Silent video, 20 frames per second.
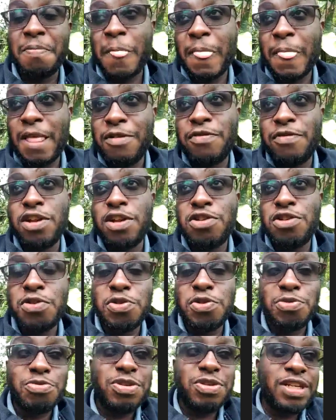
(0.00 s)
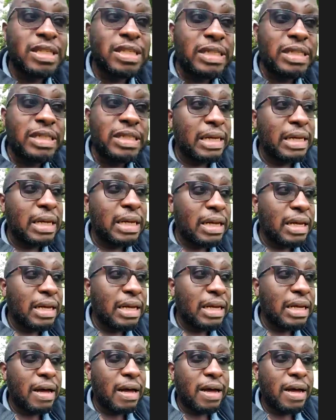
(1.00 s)
If you're new to it,
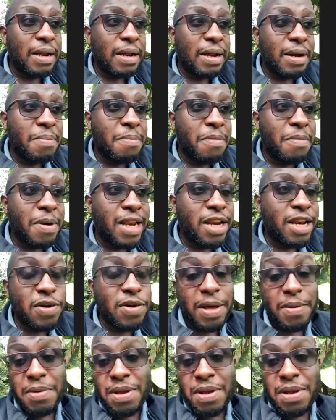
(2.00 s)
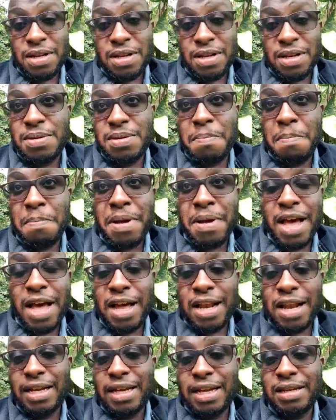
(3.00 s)
and by new I mean just
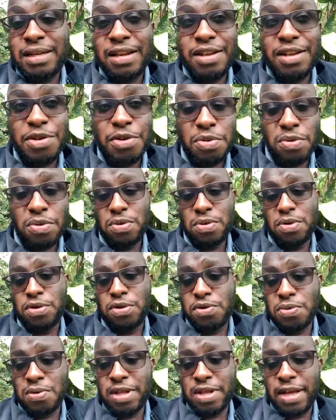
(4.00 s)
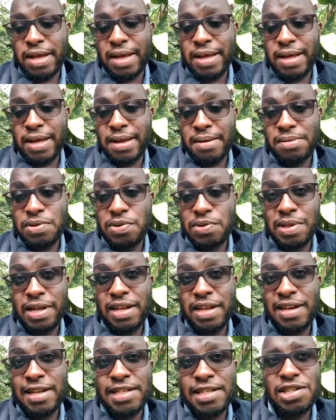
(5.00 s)
barely new to the
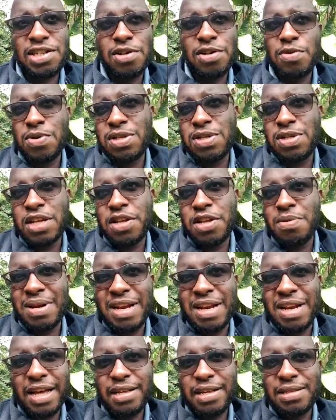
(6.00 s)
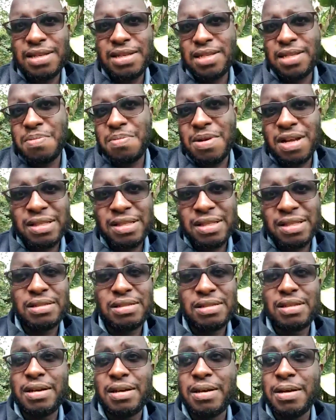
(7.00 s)
industry, could take you like 6 months
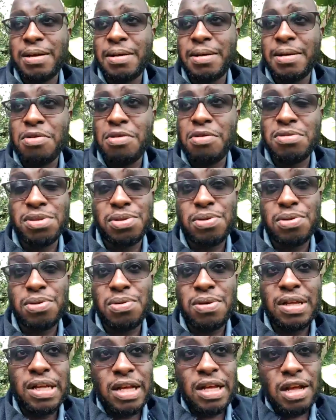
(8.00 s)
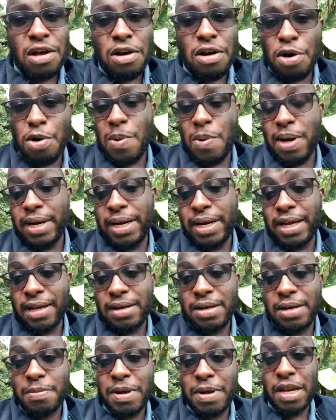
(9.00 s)
or so, or 1 year,
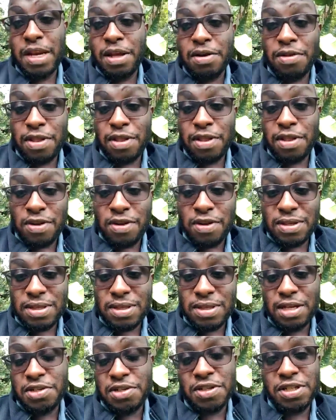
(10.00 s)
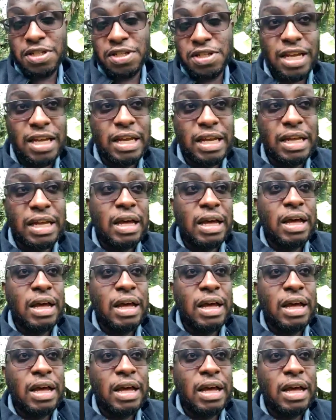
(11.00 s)
depending on the course that you're taking.